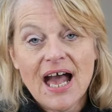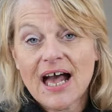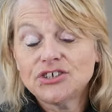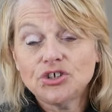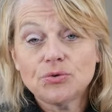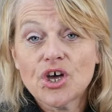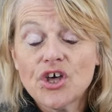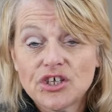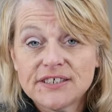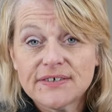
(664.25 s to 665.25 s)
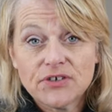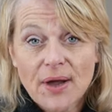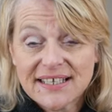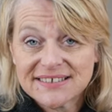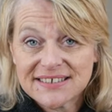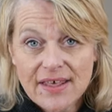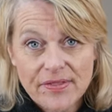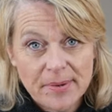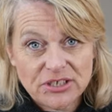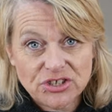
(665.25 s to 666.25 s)
And you could, if you had
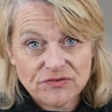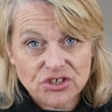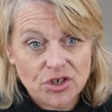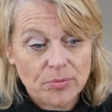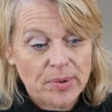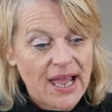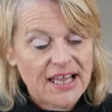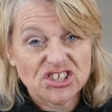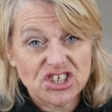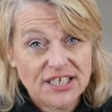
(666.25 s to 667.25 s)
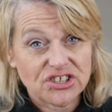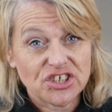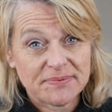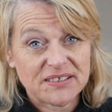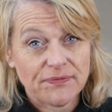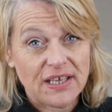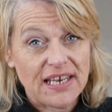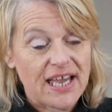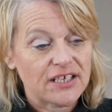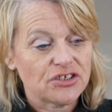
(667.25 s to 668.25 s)
another bunch of Gerbera and just
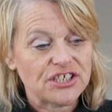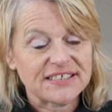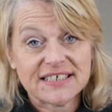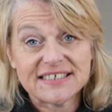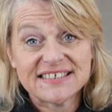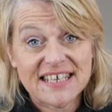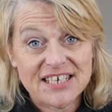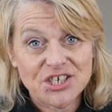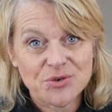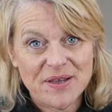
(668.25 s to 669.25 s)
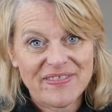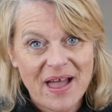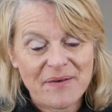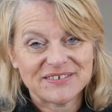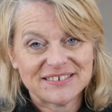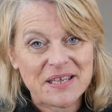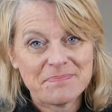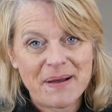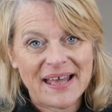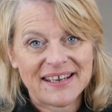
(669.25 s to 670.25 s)
Gypsophila, just continue in that
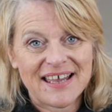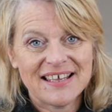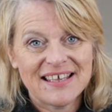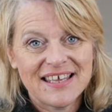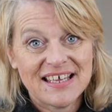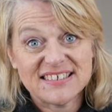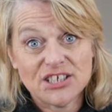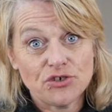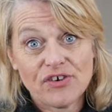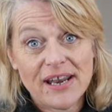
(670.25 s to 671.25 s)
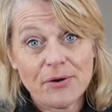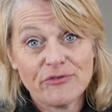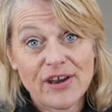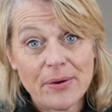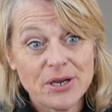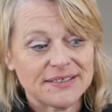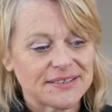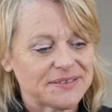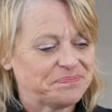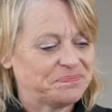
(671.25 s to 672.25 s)
same manner until you've run out of flowers.